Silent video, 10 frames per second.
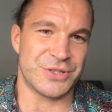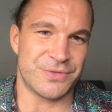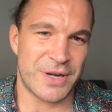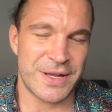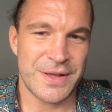
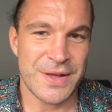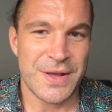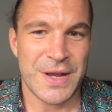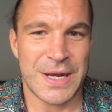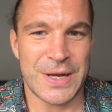right?
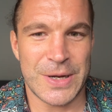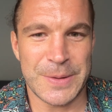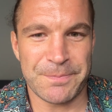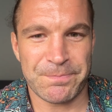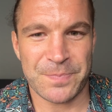
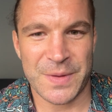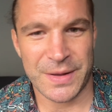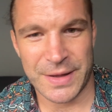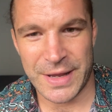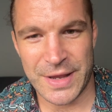
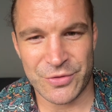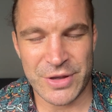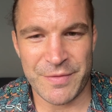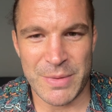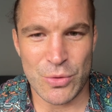He's
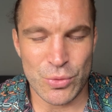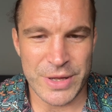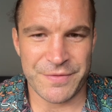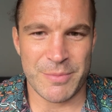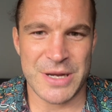given me all the
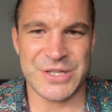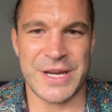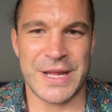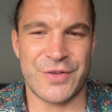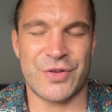information he
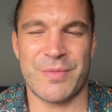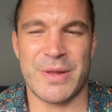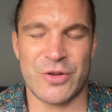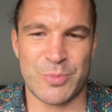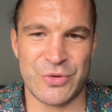needs to give me
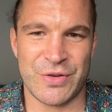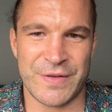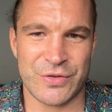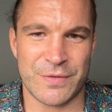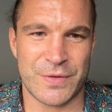the
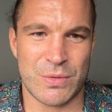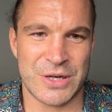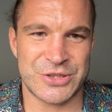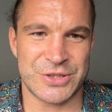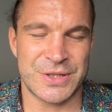specifics of the
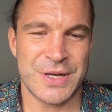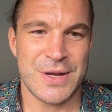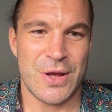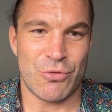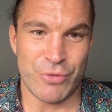question,
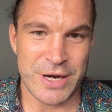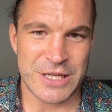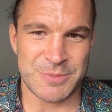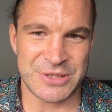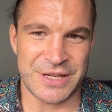really
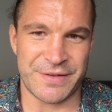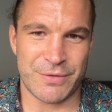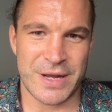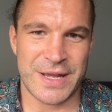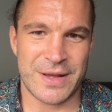specific,
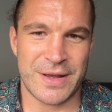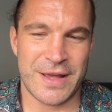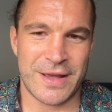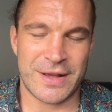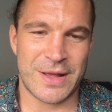right?
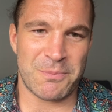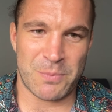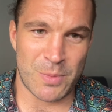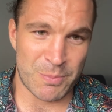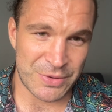
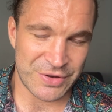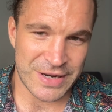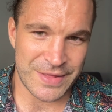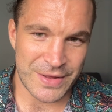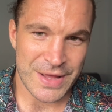
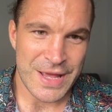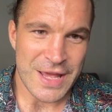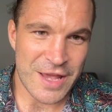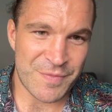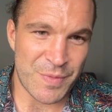Particularly the
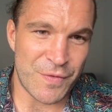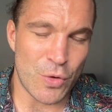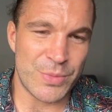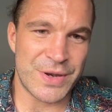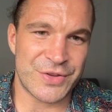if
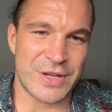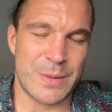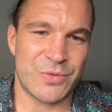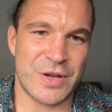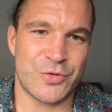performed in the
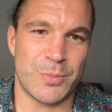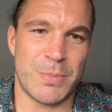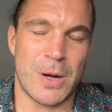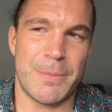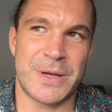same session
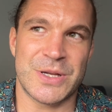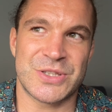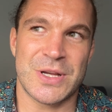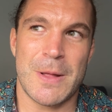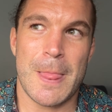part,
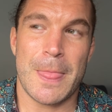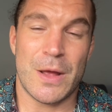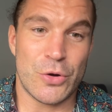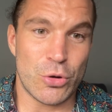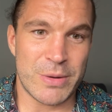because
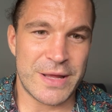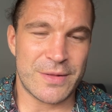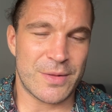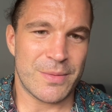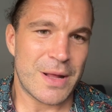normally,
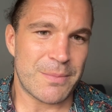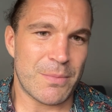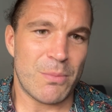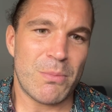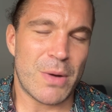like,
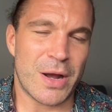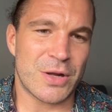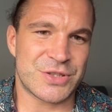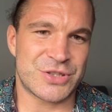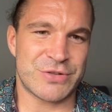my
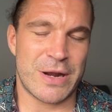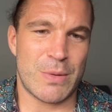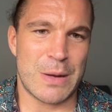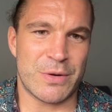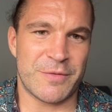answer straight
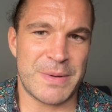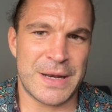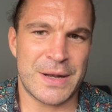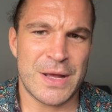away would have been,